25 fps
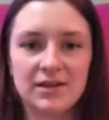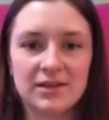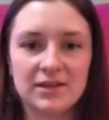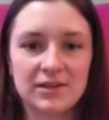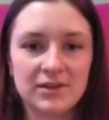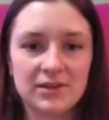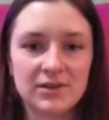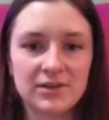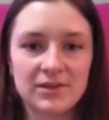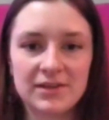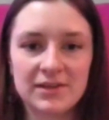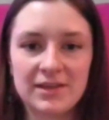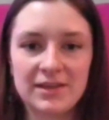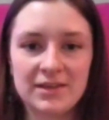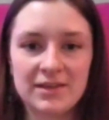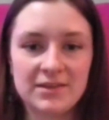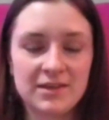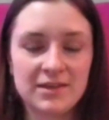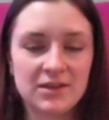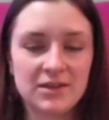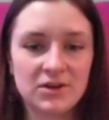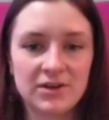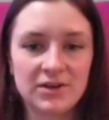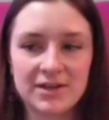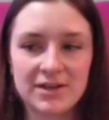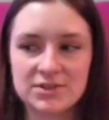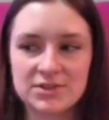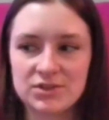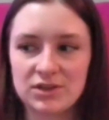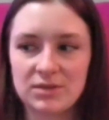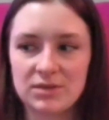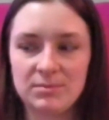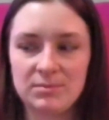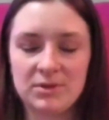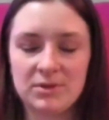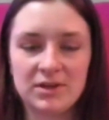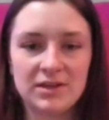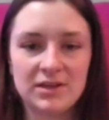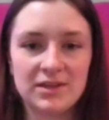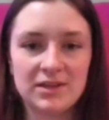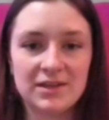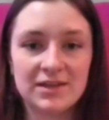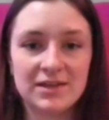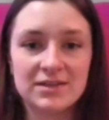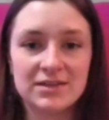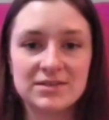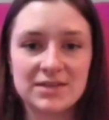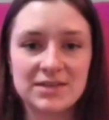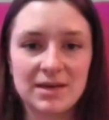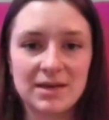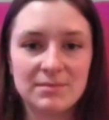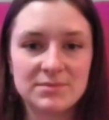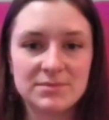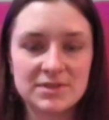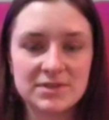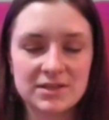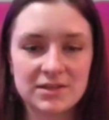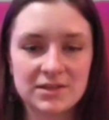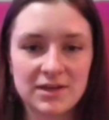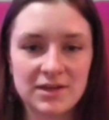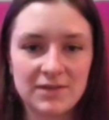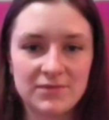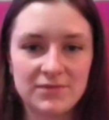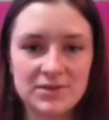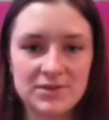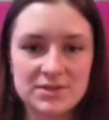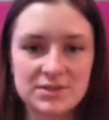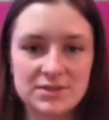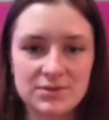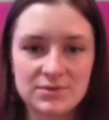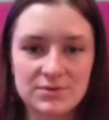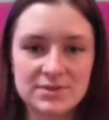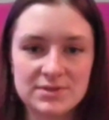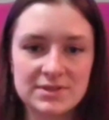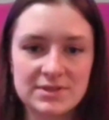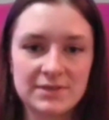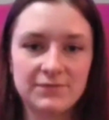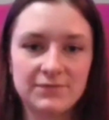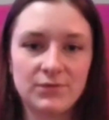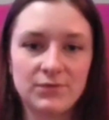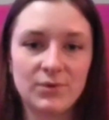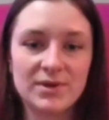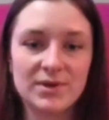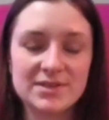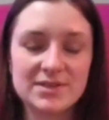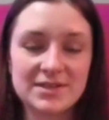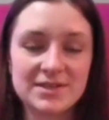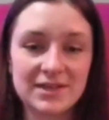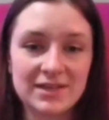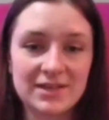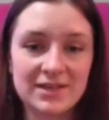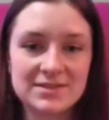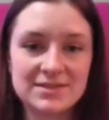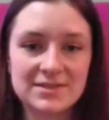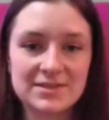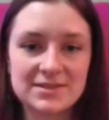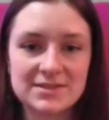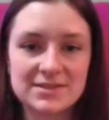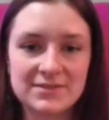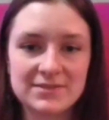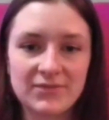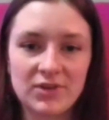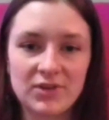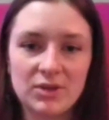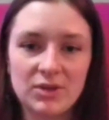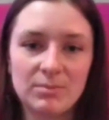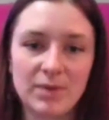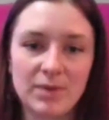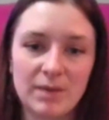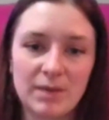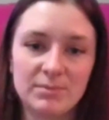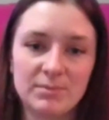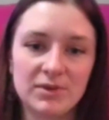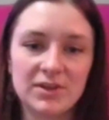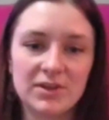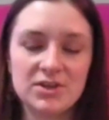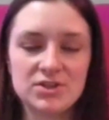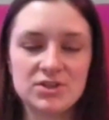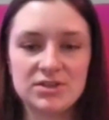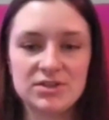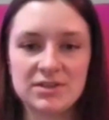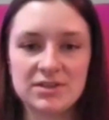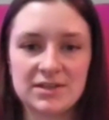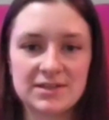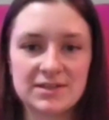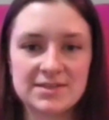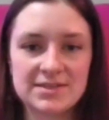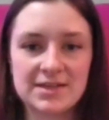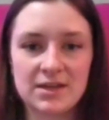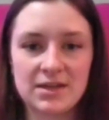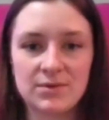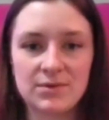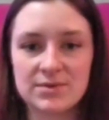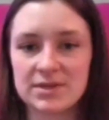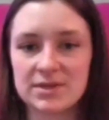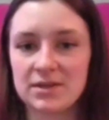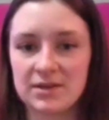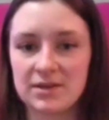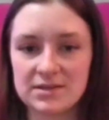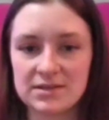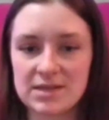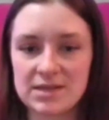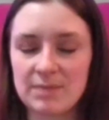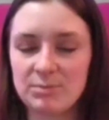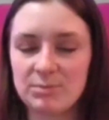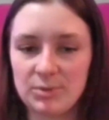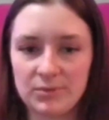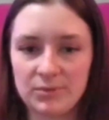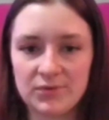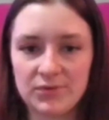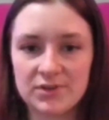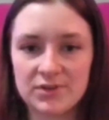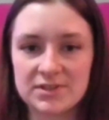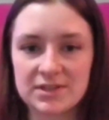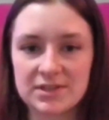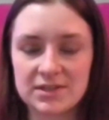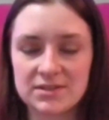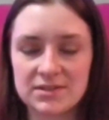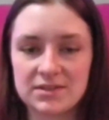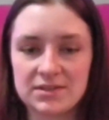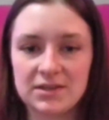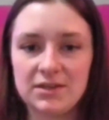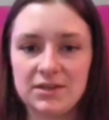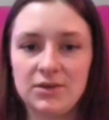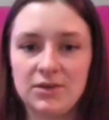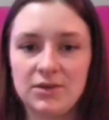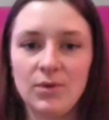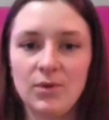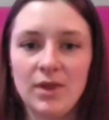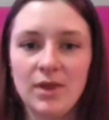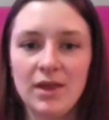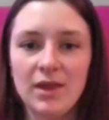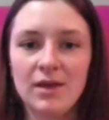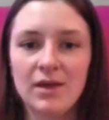Clearly, the international community condemned Gaddafi's use of force against the civilian population and said it was unacceptable for it to continue.